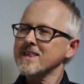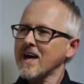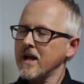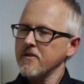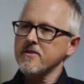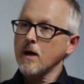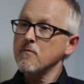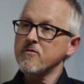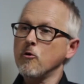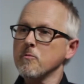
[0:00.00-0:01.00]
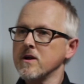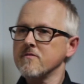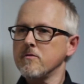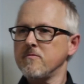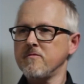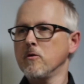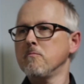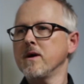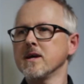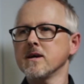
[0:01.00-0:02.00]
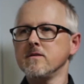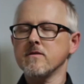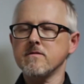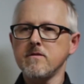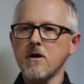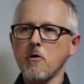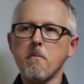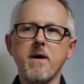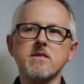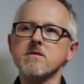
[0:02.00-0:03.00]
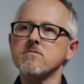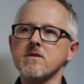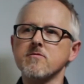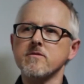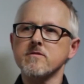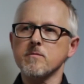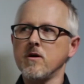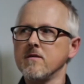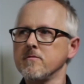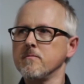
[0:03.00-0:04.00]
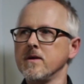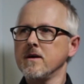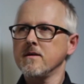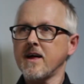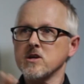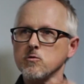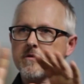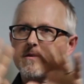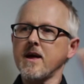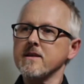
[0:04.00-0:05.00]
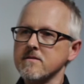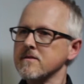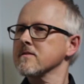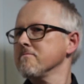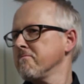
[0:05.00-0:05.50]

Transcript: kind of the same formula from filmmaking. There's no massive difference apart from the actual sets.